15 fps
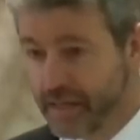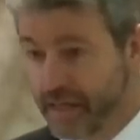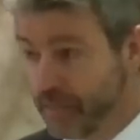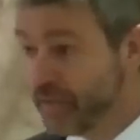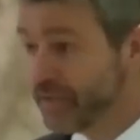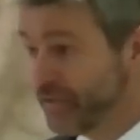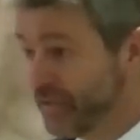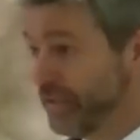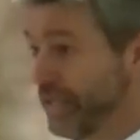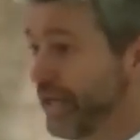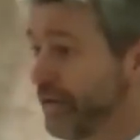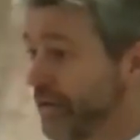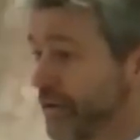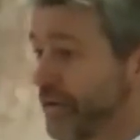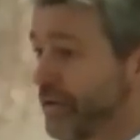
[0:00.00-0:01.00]
He was a
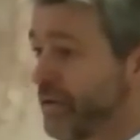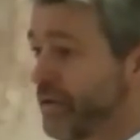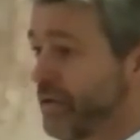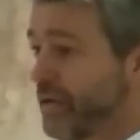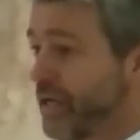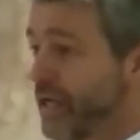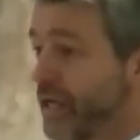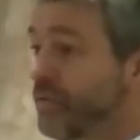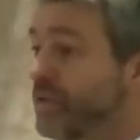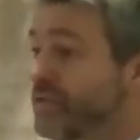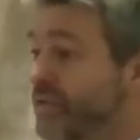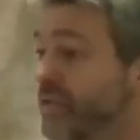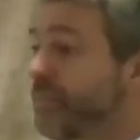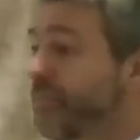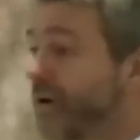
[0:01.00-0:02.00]
leader. He
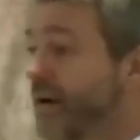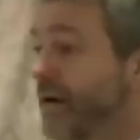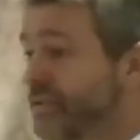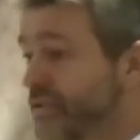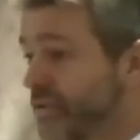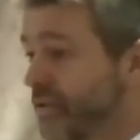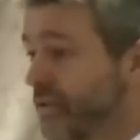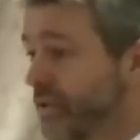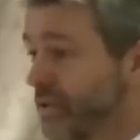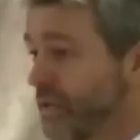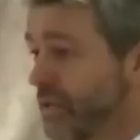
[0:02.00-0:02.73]
was an apostle.